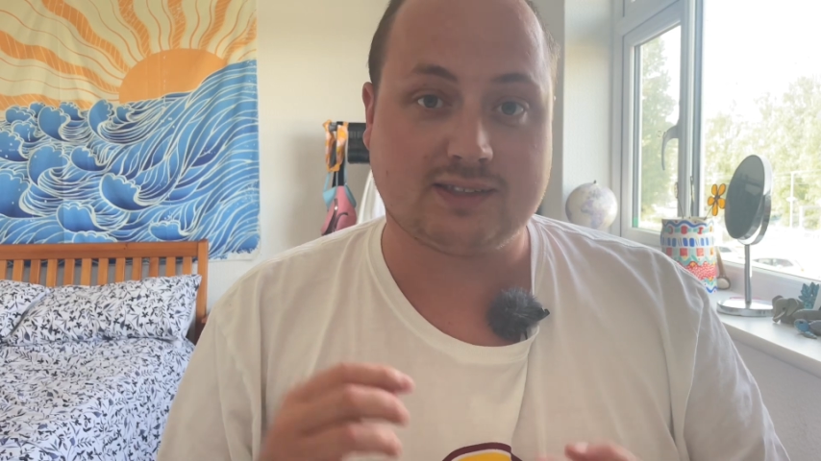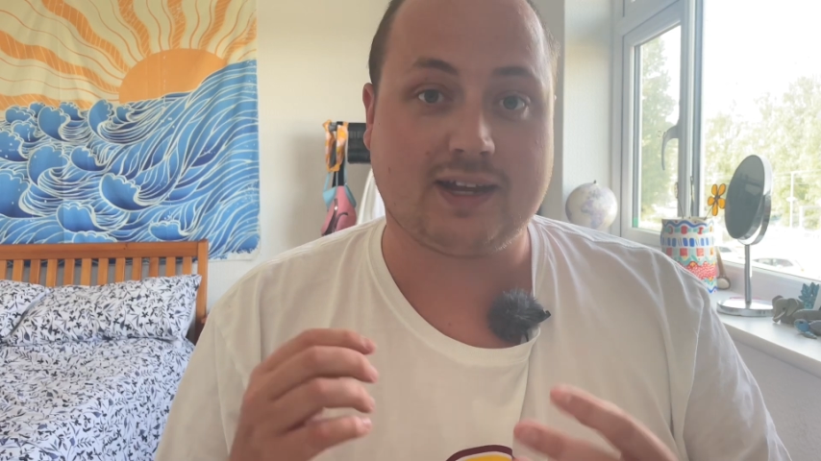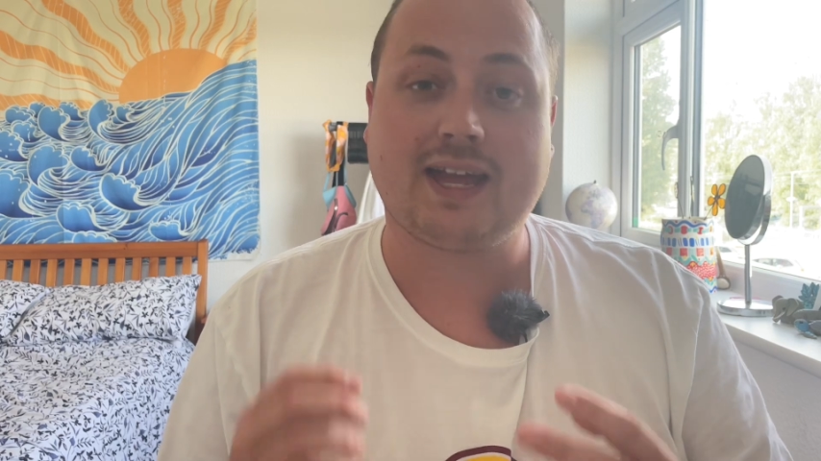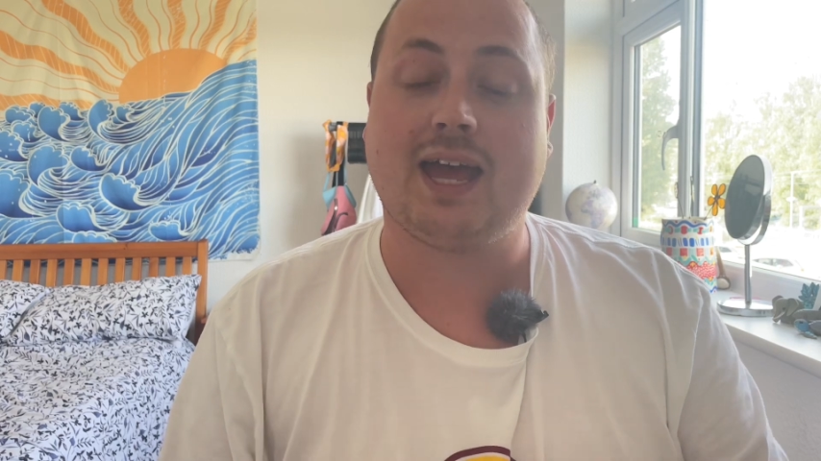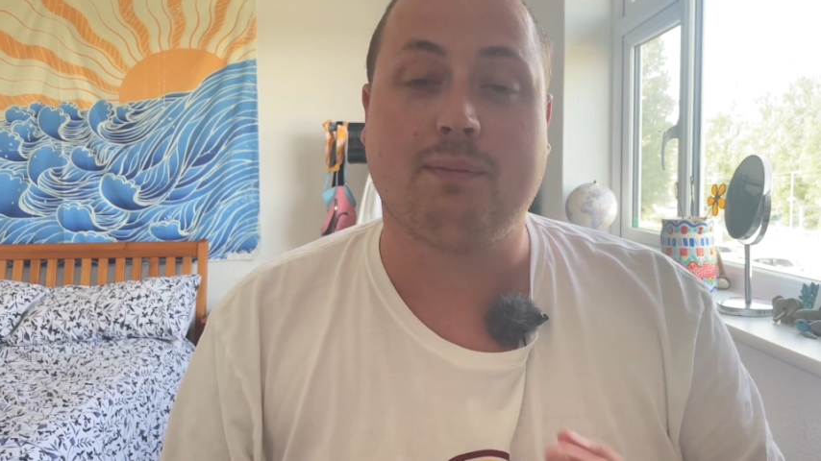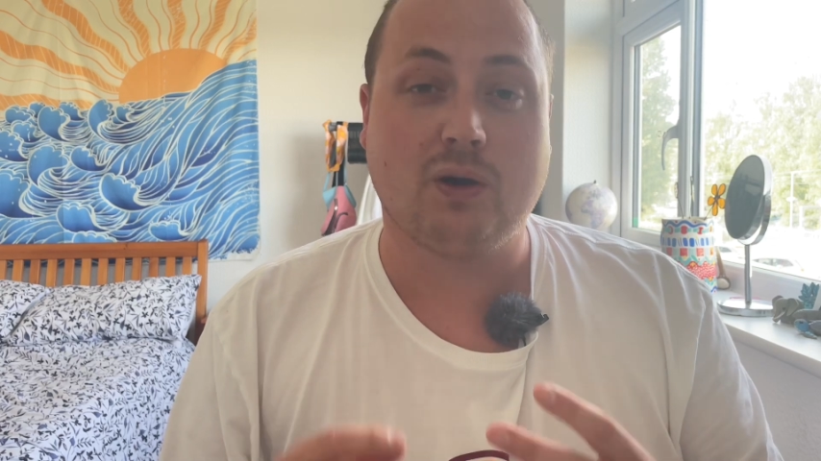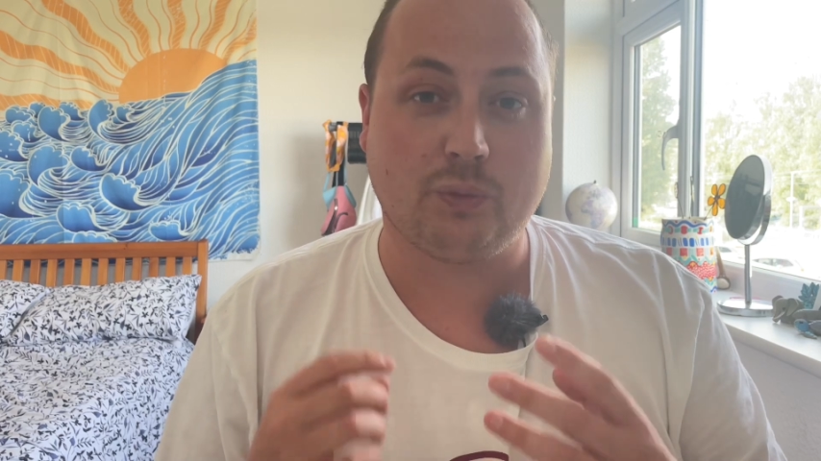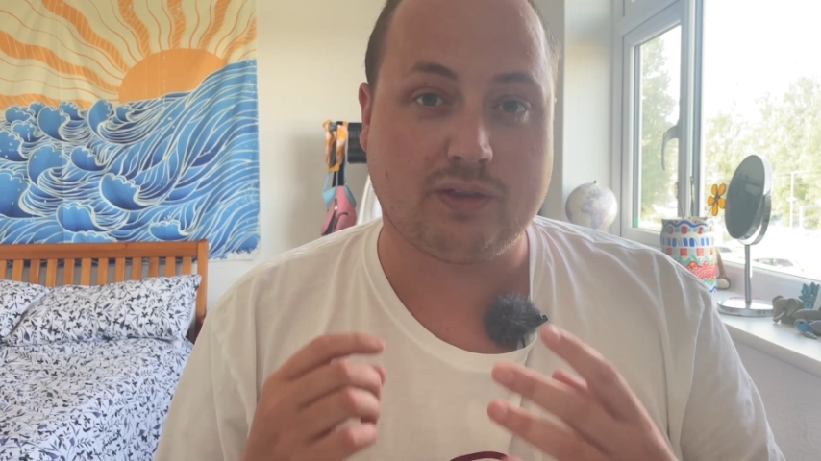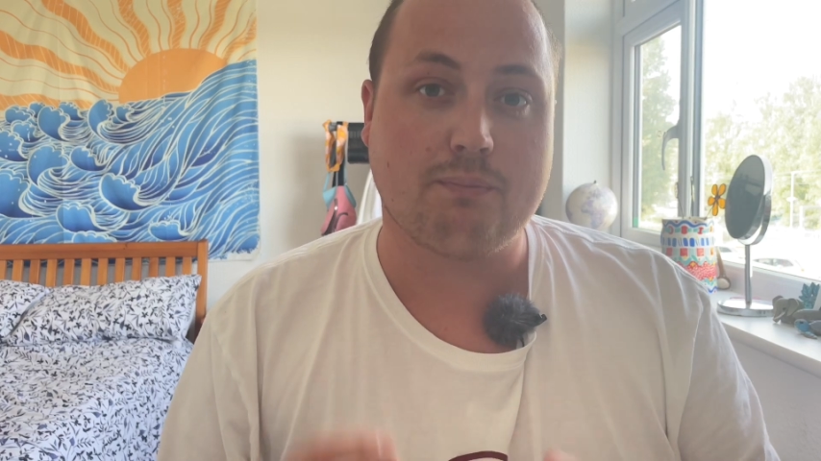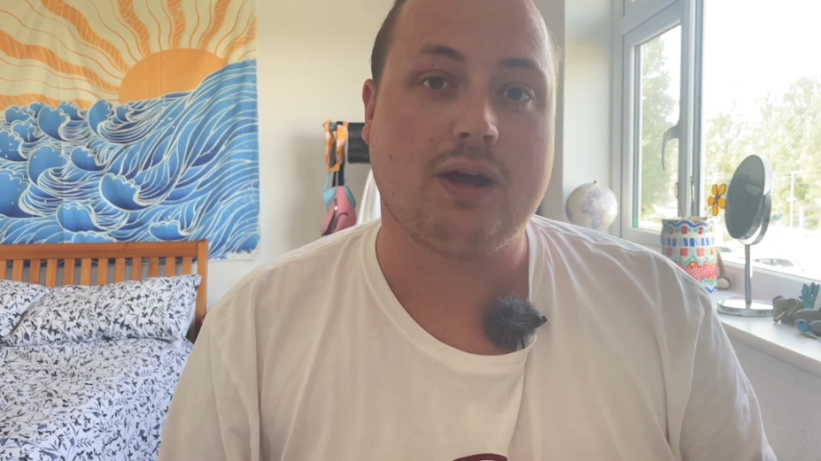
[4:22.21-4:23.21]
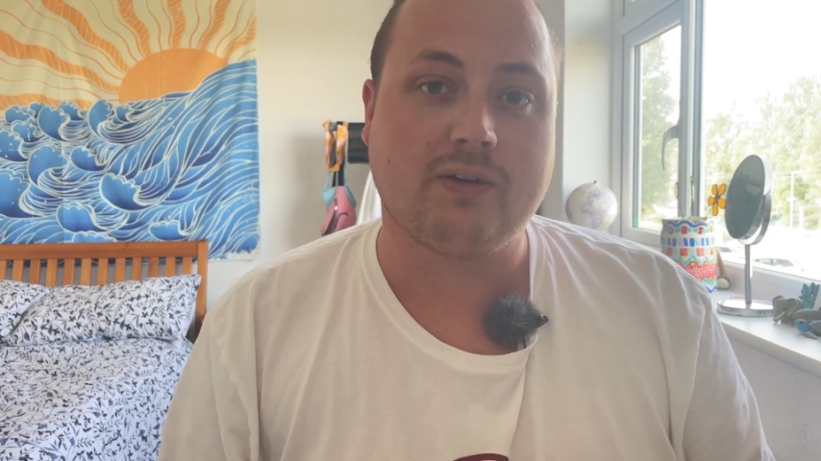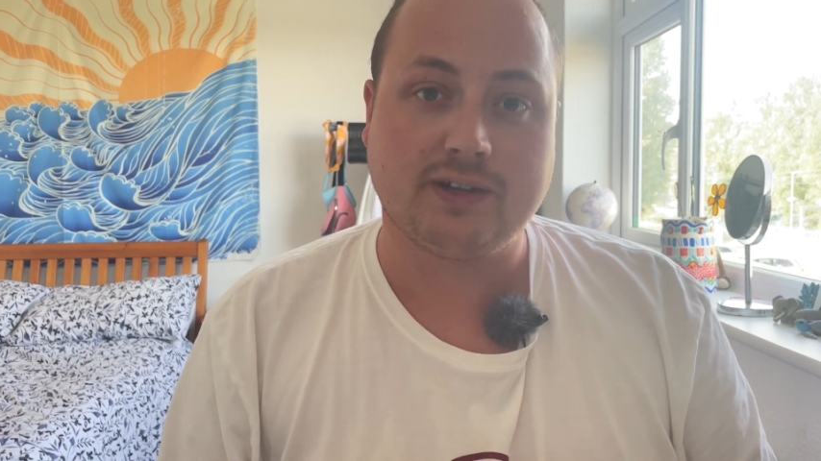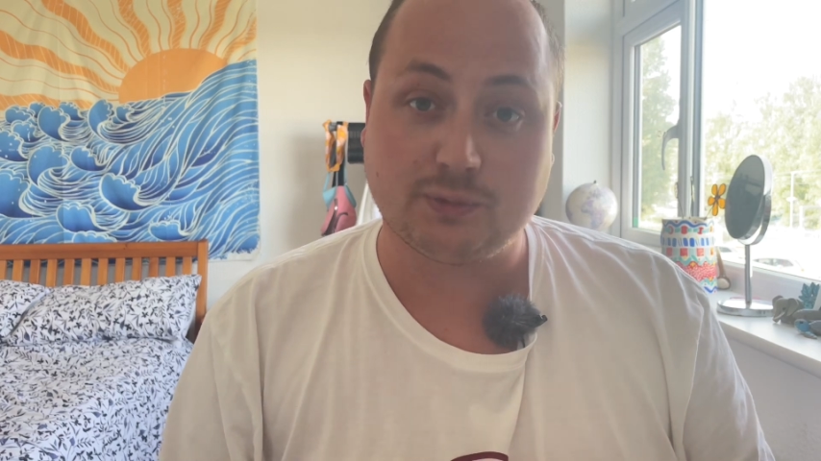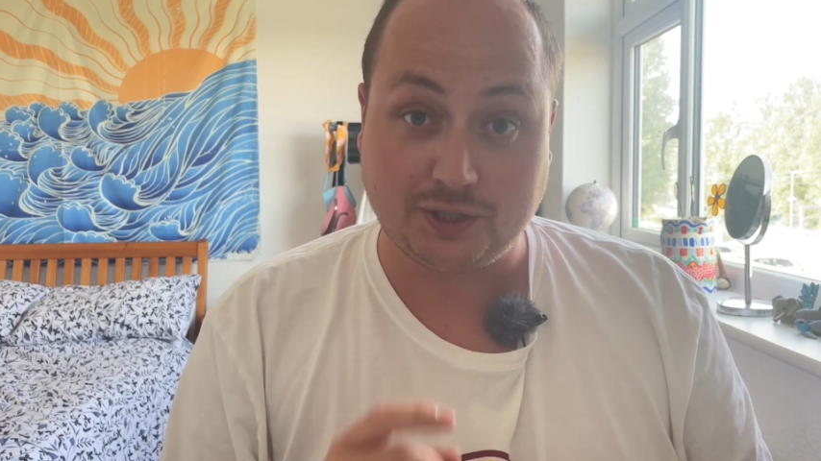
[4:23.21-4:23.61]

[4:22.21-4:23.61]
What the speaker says: I came out with a merit,